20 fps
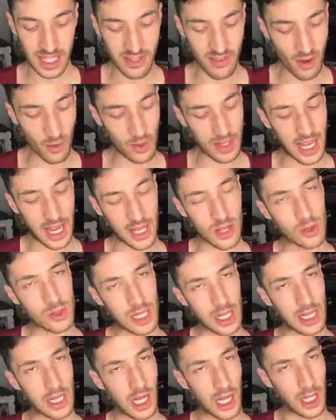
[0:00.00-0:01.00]
even when I
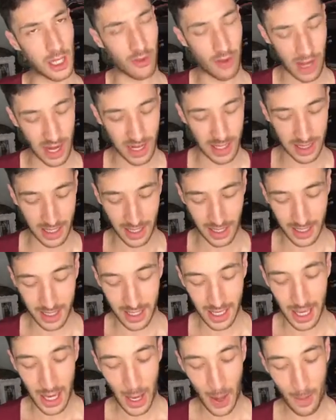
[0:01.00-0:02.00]
use a lot of
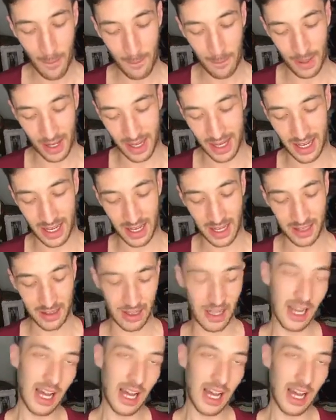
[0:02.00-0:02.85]
highlight, but